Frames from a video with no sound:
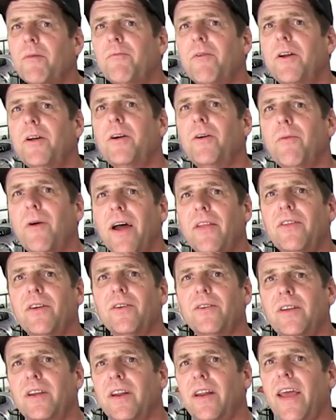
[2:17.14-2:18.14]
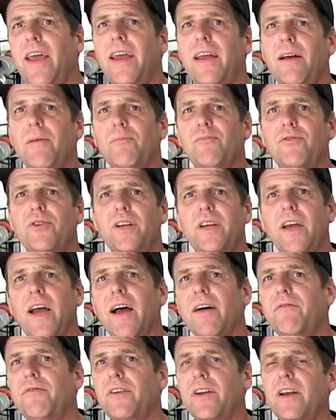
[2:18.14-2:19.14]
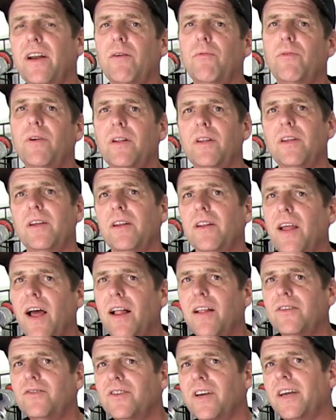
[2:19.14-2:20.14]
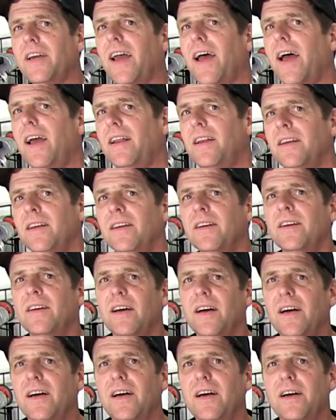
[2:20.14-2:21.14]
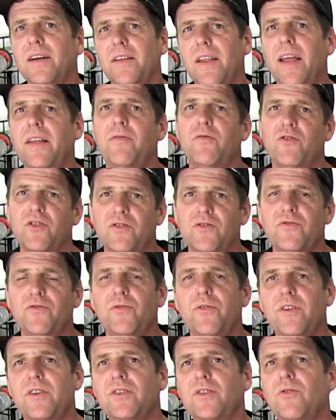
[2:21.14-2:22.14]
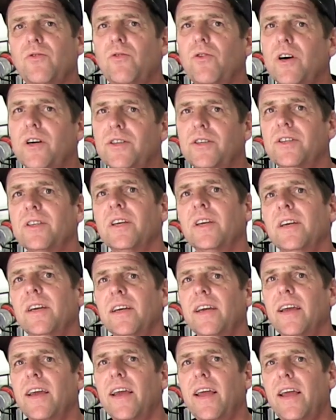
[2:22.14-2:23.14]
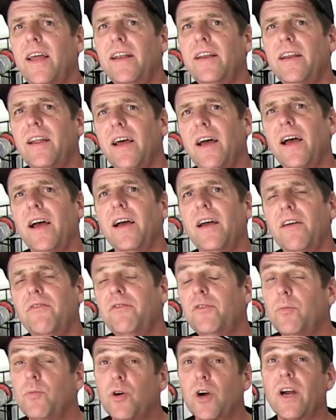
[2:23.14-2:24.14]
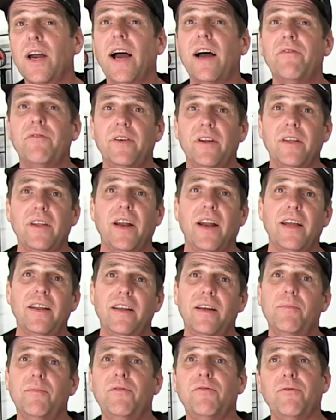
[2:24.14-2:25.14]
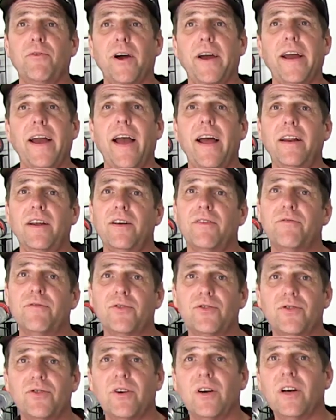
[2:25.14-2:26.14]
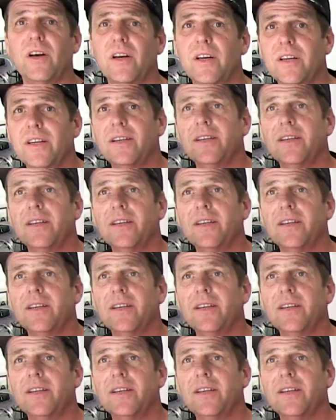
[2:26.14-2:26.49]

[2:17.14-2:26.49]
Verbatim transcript: I'm ready to go out there today. I'm pretty confident on what the knowledge I got uh, just through this course. And uh, I feel more confident than I did before I got here for sure